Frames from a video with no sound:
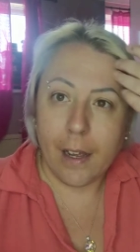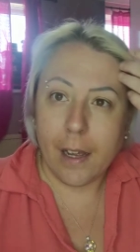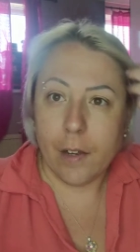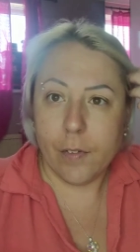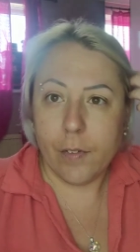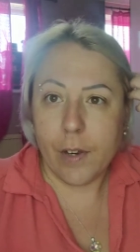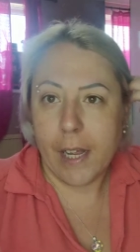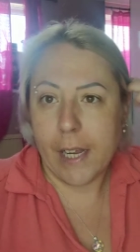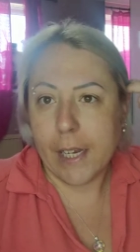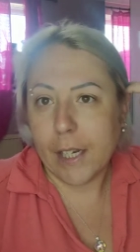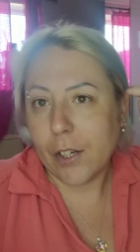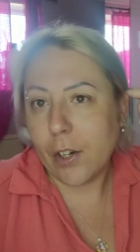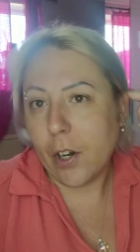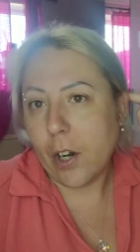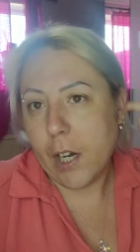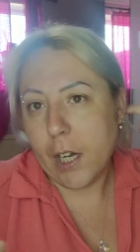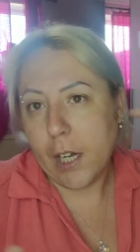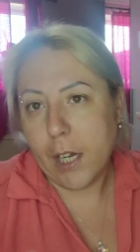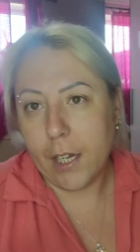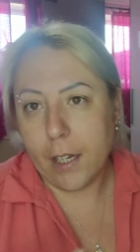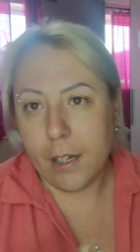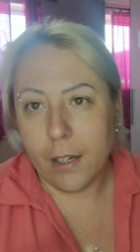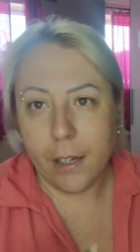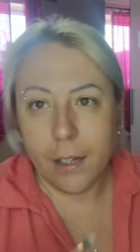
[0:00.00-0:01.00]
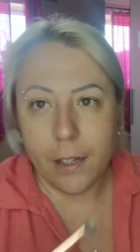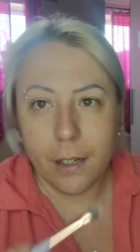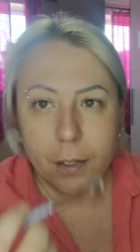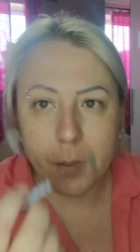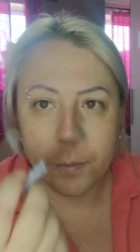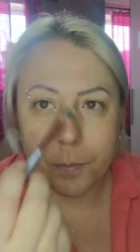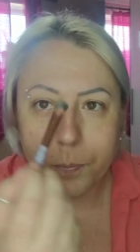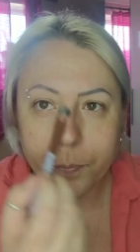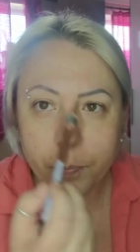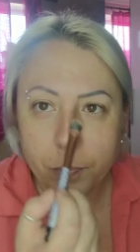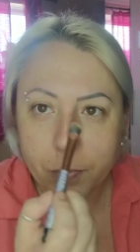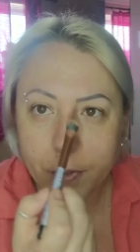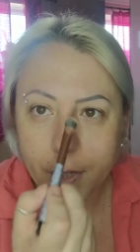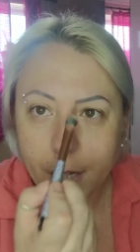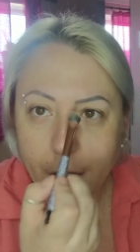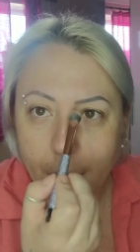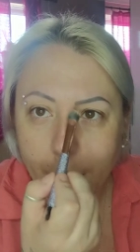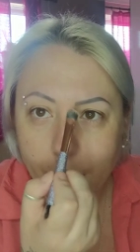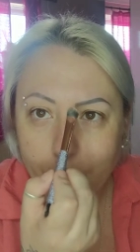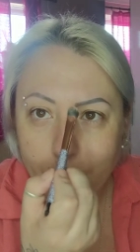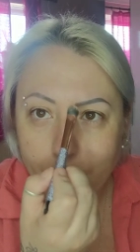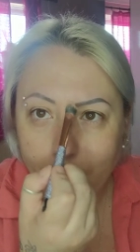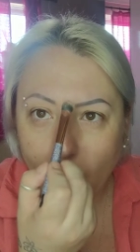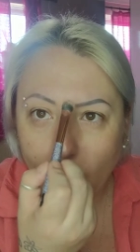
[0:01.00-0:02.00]
I've like got a
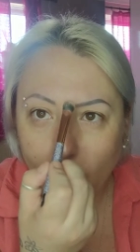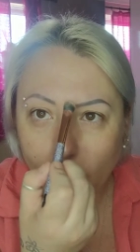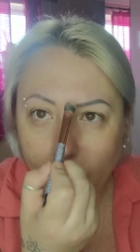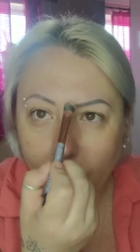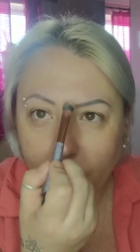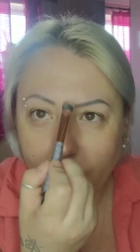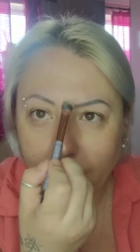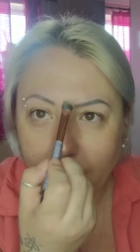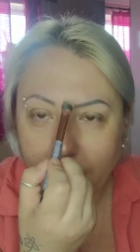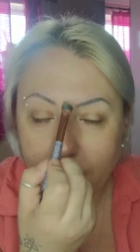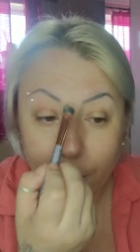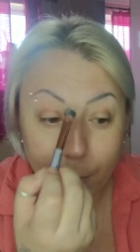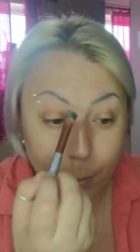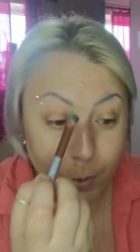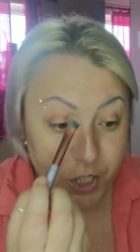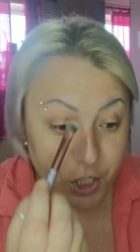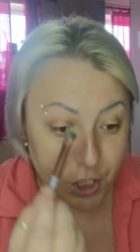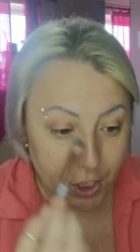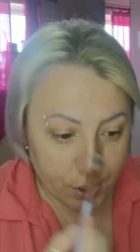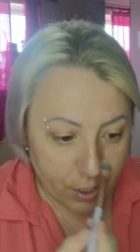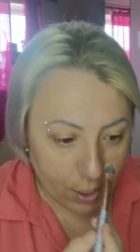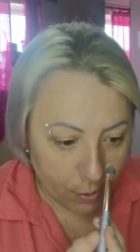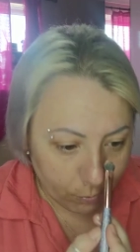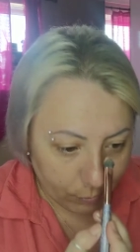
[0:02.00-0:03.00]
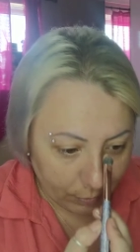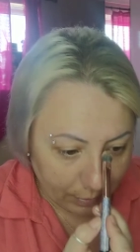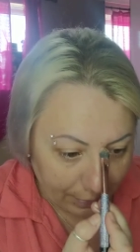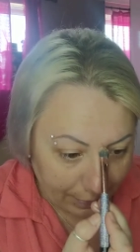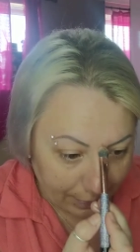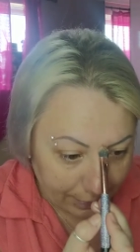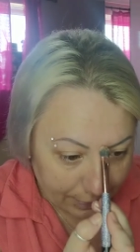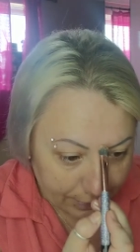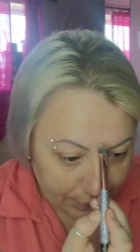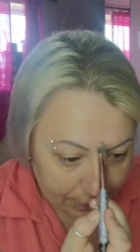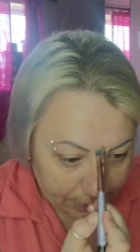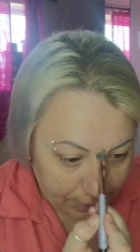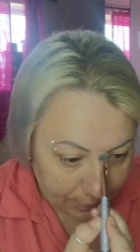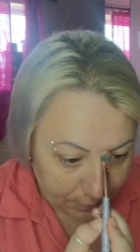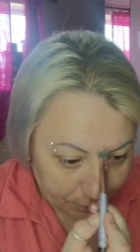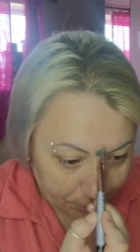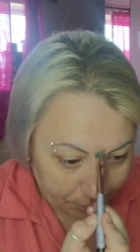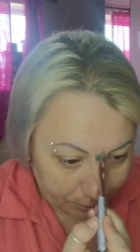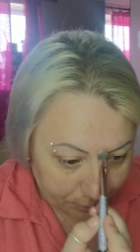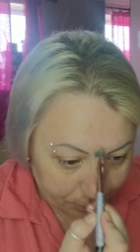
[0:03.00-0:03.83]
mole there, which I don't like.